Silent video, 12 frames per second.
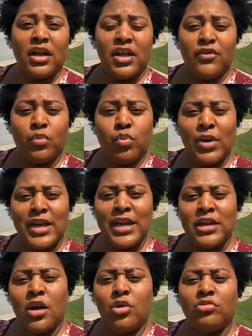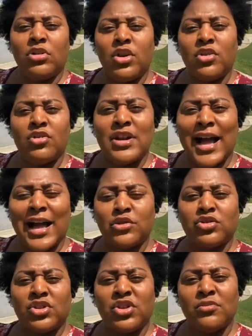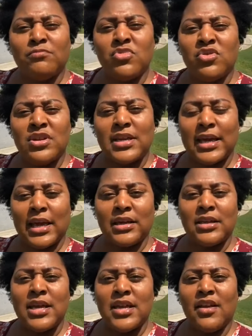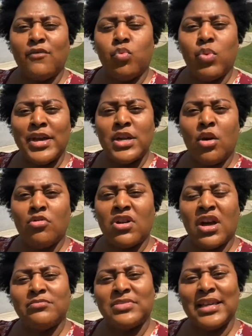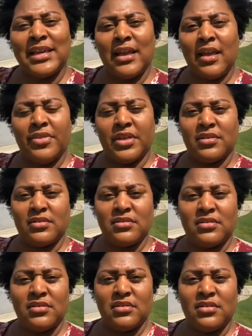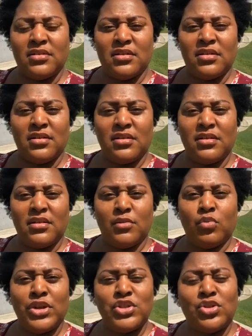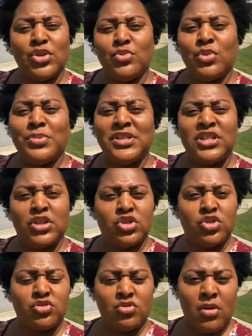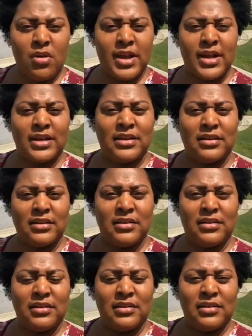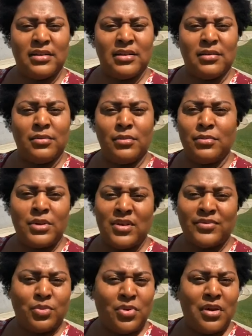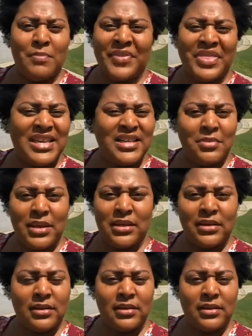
If we don't learn how to communicate, if we don't come together, we too will be destroyed. We don't have to worry about the enemy.